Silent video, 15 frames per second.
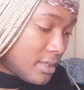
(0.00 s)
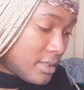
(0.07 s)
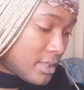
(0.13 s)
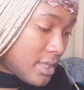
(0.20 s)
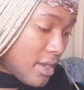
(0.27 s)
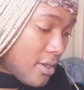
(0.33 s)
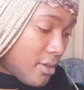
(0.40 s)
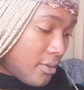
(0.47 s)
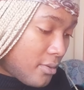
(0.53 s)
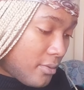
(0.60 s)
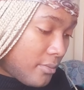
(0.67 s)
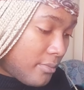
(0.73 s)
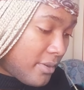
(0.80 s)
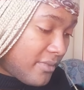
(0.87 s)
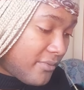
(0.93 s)

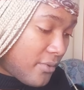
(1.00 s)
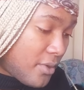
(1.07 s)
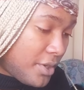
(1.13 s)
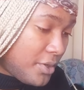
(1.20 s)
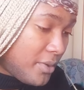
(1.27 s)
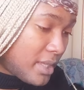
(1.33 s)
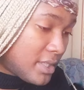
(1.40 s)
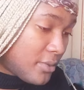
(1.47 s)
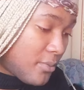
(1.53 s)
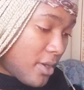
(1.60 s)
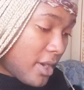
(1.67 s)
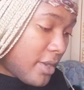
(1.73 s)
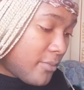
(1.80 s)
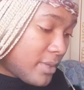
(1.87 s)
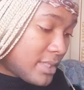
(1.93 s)
So before you get to
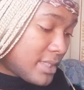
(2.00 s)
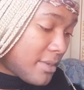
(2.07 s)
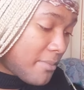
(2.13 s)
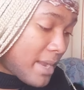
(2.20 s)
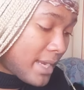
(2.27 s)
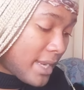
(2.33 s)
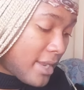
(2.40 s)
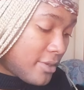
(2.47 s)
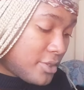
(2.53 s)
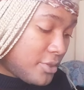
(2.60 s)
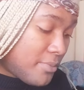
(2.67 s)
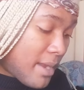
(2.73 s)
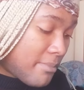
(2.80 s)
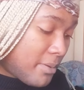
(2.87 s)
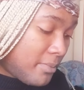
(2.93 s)
working with somebody else,
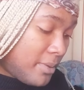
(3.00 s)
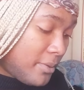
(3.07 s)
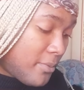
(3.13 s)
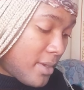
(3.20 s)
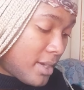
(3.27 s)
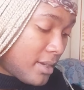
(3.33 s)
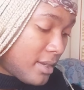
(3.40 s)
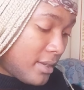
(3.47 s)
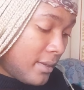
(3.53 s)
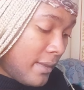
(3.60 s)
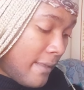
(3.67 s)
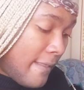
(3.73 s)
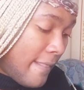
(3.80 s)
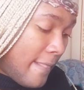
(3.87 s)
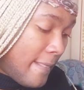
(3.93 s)
you probably want to
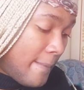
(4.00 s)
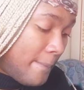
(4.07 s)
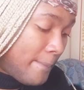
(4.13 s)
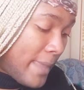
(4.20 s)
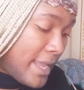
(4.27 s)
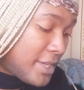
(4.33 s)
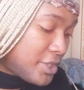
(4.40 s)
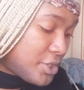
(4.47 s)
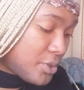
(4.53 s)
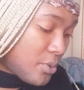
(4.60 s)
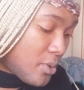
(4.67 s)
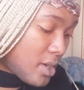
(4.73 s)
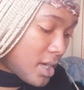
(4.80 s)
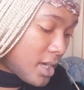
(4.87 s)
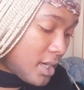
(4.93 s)
make
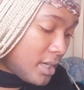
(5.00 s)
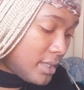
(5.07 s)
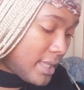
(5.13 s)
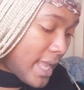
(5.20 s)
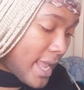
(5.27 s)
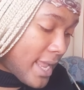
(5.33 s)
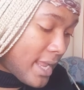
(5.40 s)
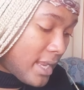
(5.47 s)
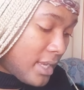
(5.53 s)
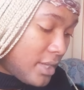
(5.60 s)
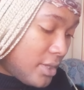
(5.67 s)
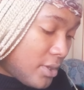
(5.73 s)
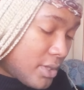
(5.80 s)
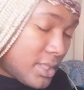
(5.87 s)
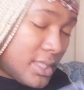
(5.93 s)
sure
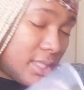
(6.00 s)
that you're